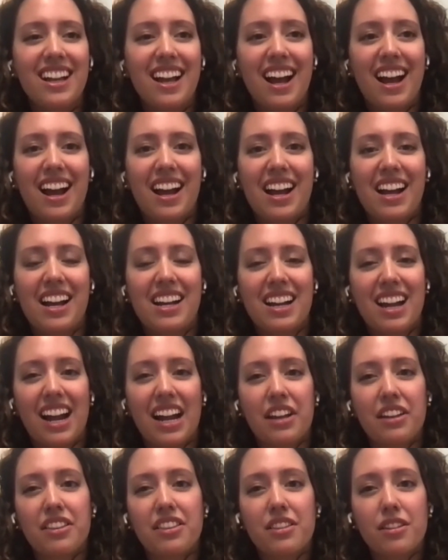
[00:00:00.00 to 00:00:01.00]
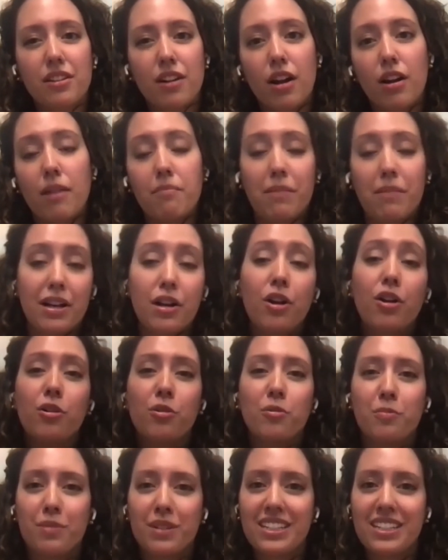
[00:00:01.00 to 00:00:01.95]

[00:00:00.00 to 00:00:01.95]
I my hope